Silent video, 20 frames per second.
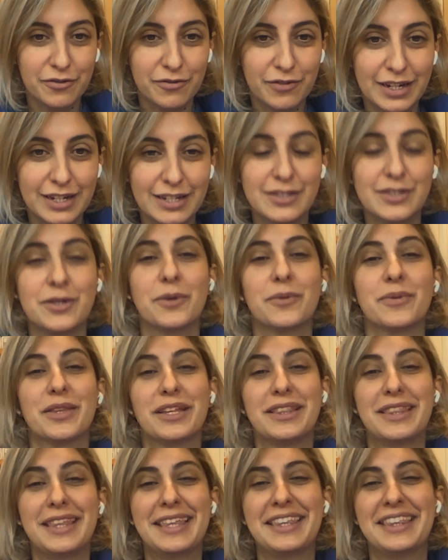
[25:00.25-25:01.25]
your face. So
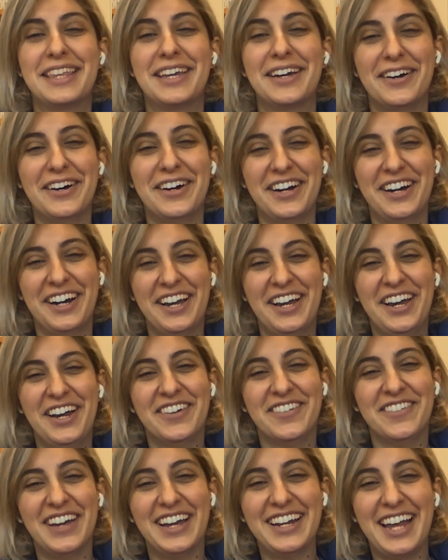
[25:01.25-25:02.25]
there are
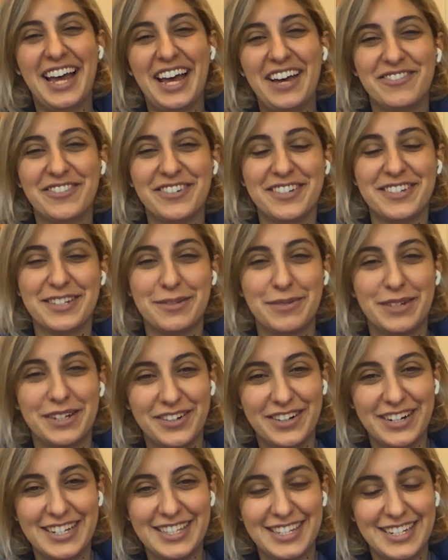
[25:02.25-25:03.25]
right after there's a little
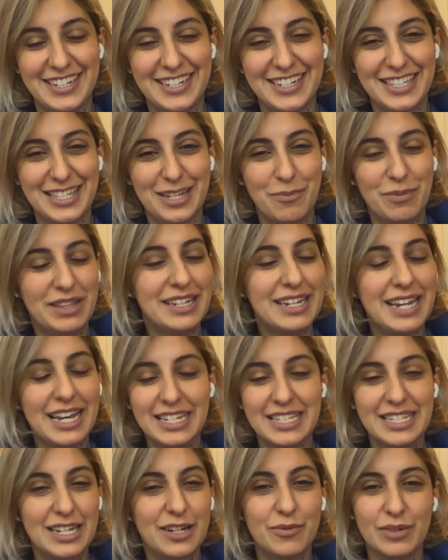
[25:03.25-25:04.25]
craziness, but the
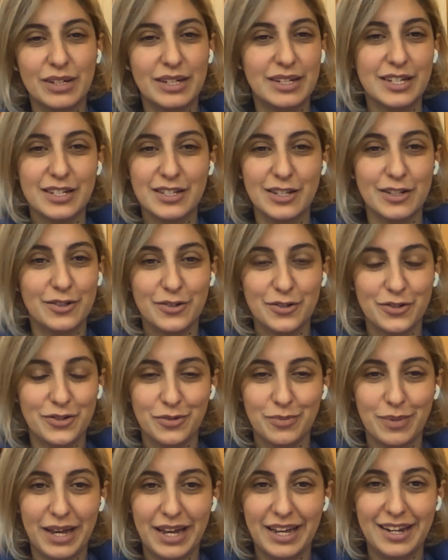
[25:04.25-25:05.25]
next day it really doesn't look
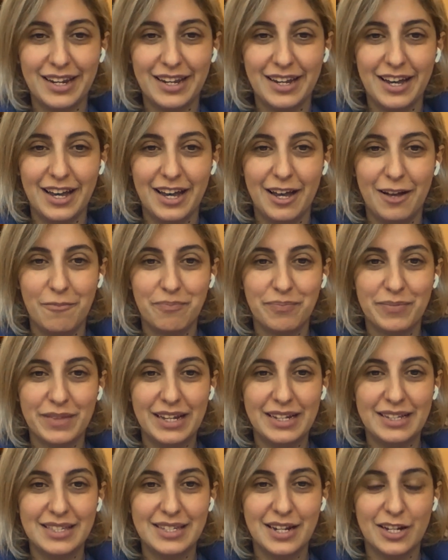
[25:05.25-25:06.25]
too bad.
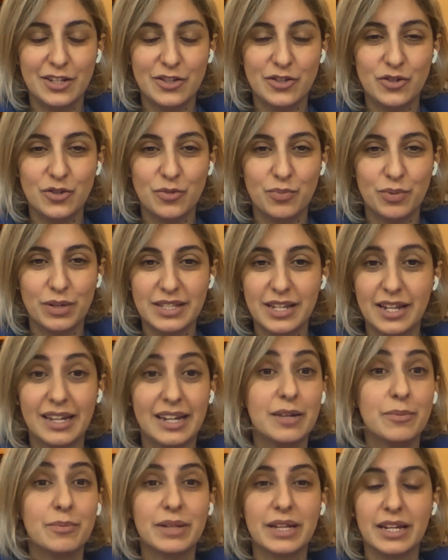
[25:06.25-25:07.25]
It's not super. It's not
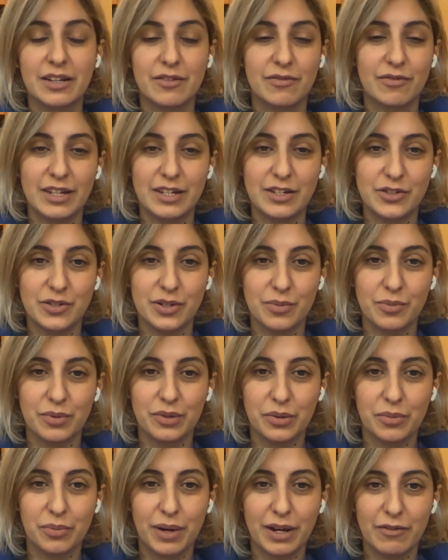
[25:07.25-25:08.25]
like an ablative laser
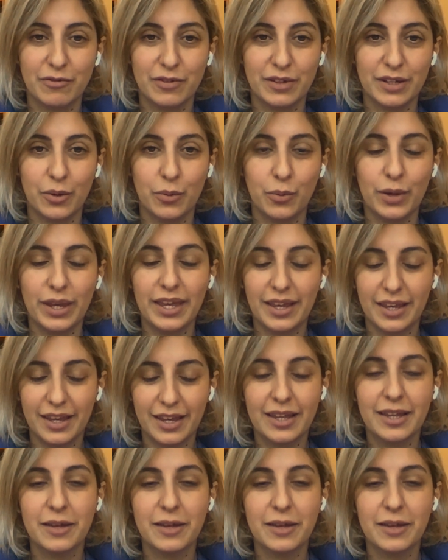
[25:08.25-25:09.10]
where you're red for like a week.